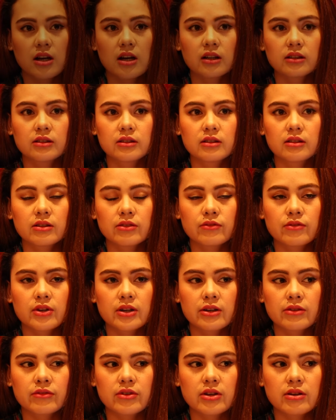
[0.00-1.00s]
had
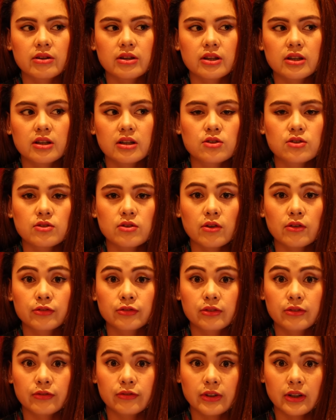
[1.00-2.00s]
very, very
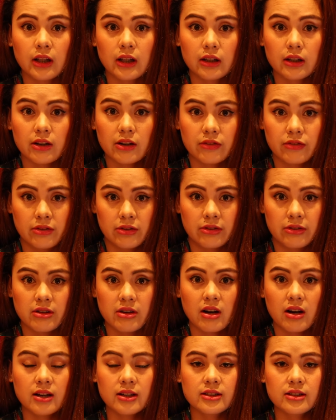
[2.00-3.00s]
soft feeling after
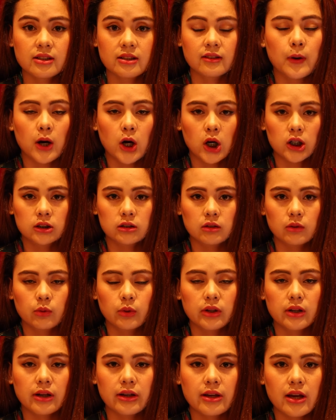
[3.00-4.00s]
that. But
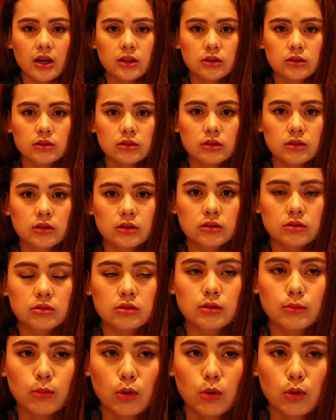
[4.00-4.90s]
when I entered to the